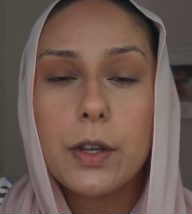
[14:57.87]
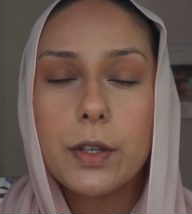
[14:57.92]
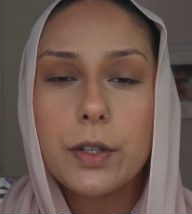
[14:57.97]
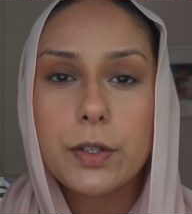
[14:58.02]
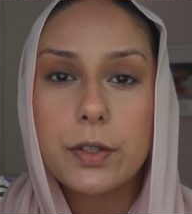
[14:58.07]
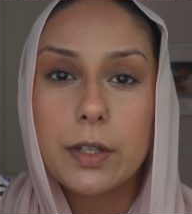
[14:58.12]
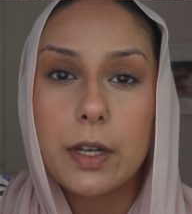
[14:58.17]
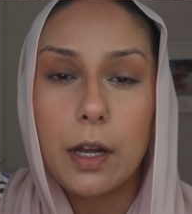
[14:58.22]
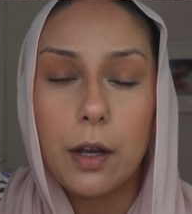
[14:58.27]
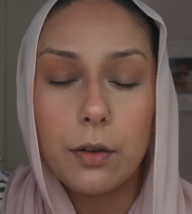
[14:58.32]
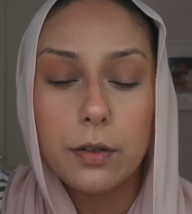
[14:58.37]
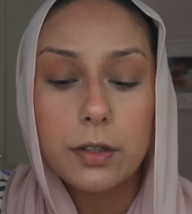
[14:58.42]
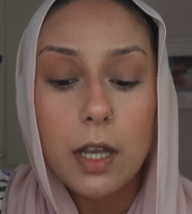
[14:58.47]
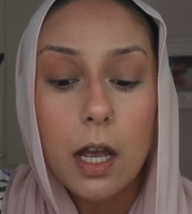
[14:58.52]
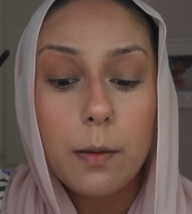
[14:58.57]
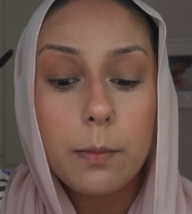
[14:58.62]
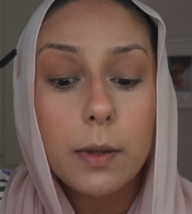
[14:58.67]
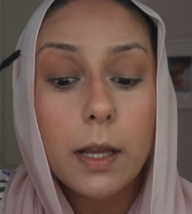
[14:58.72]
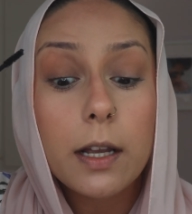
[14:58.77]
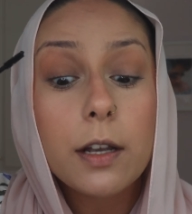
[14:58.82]
So now
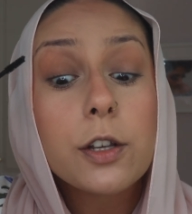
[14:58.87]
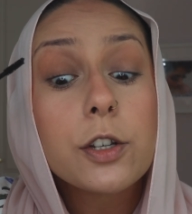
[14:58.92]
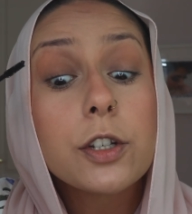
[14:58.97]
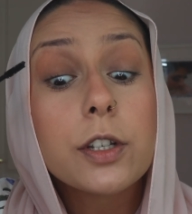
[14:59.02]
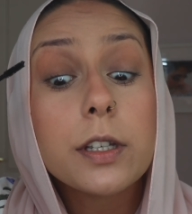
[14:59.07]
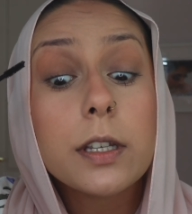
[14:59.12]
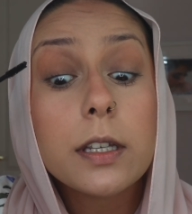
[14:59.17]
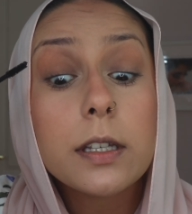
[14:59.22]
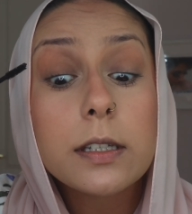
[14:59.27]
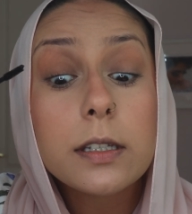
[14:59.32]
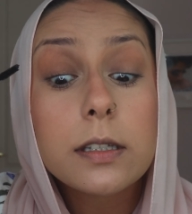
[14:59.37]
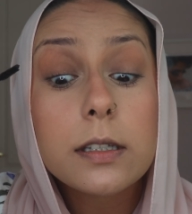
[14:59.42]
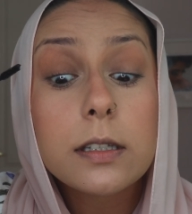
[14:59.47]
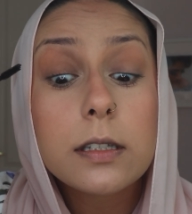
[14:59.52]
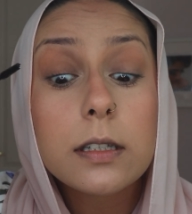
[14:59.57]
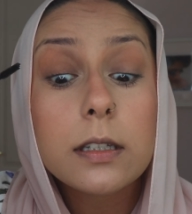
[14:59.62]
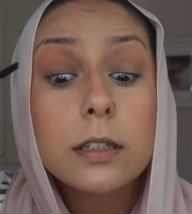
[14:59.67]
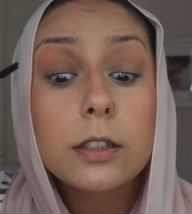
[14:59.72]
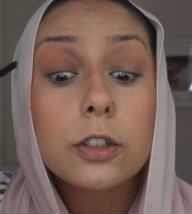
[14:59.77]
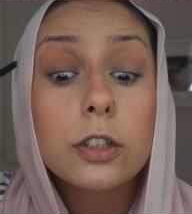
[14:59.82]
top lashes,
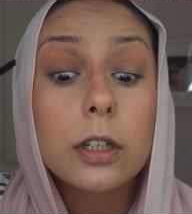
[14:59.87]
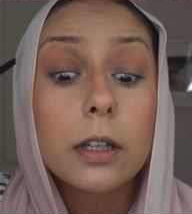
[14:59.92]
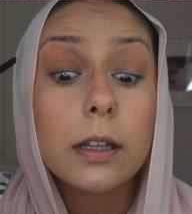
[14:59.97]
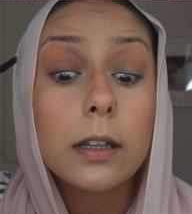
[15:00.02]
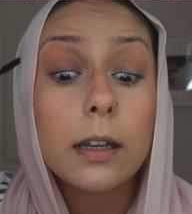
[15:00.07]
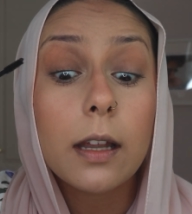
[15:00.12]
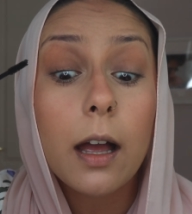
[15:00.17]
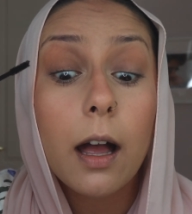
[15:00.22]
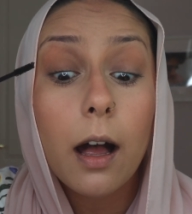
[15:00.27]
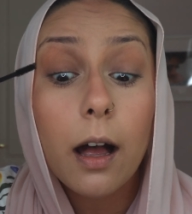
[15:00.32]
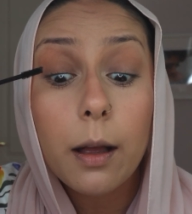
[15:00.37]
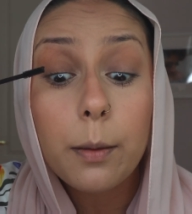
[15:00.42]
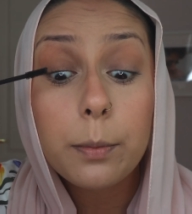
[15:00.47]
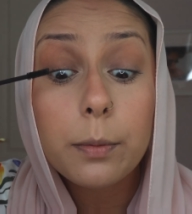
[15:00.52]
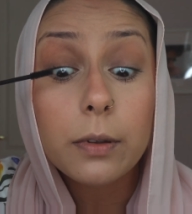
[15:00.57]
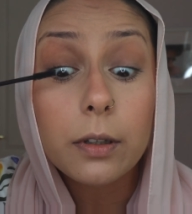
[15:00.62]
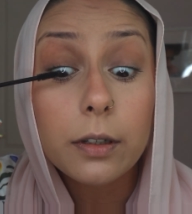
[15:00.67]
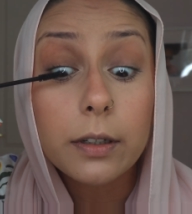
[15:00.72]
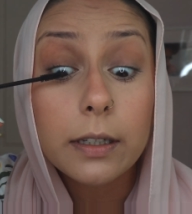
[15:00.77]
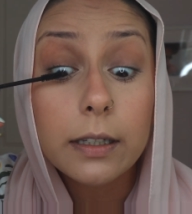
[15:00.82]
chin up,
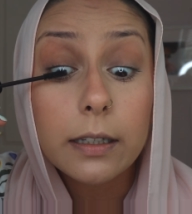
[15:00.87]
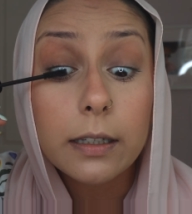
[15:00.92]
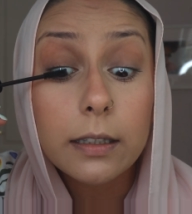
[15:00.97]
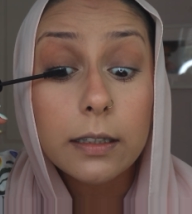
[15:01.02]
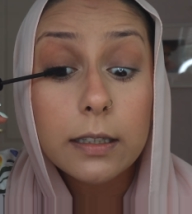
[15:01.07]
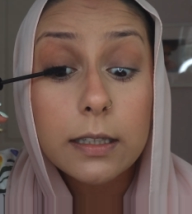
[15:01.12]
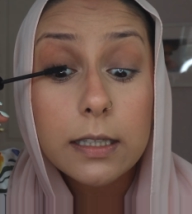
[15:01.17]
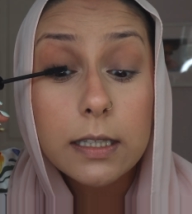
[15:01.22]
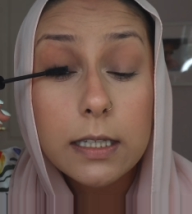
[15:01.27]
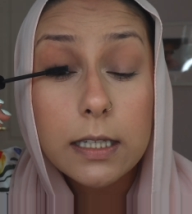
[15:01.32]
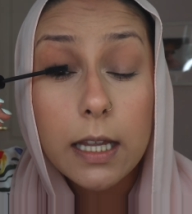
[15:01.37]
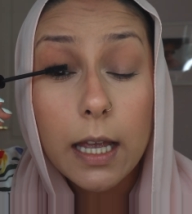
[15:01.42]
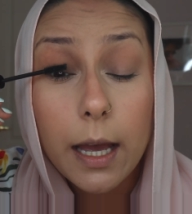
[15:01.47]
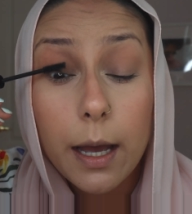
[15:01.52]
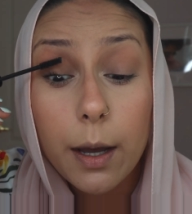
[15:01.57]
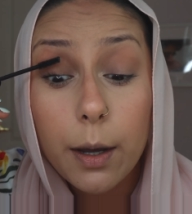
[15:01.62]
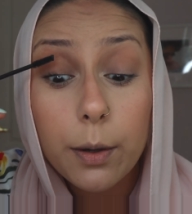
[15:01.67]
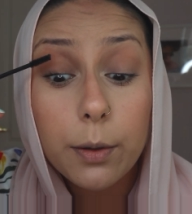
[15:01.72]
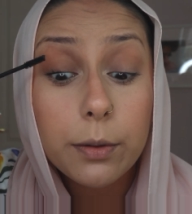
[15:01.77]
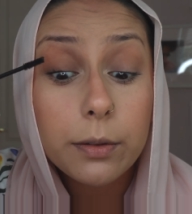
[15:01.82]
looking
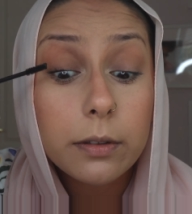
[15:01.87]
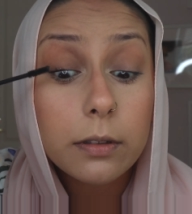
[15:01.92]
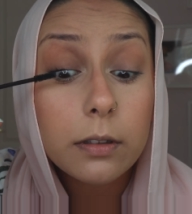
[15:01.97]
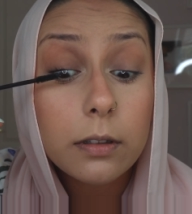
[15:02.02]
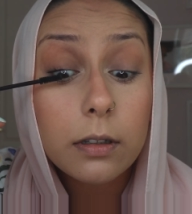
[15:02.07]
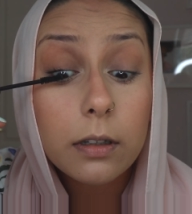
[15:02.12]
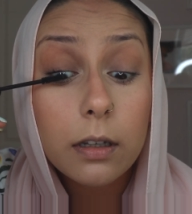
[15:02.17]
down.